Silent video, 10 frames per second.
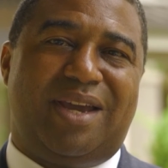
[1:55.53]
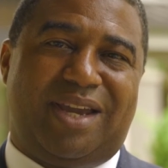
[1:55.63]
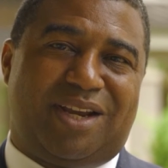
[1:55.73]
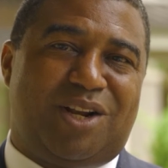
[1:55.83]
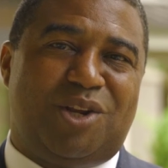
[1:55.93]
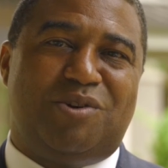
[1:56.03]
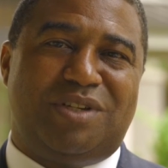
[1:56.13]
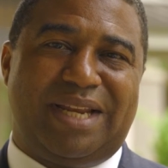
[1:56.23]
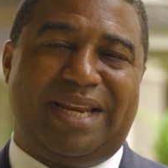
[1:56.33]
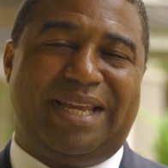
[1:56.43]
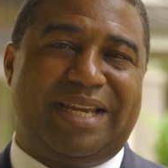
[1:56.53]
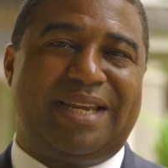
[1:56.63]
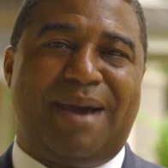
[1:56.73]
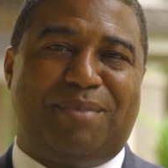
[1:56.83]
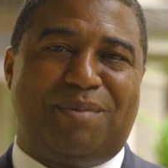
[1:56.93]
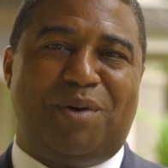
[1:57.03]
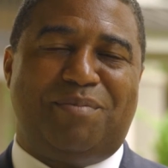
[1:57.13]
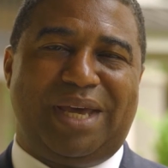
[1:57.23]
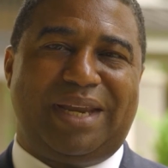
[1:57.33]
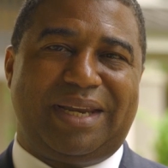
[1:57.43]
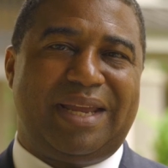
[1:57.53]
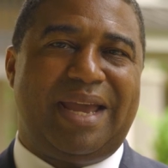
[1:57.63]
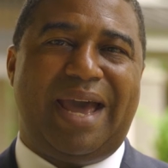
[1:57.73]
inclusion, and economic mobility.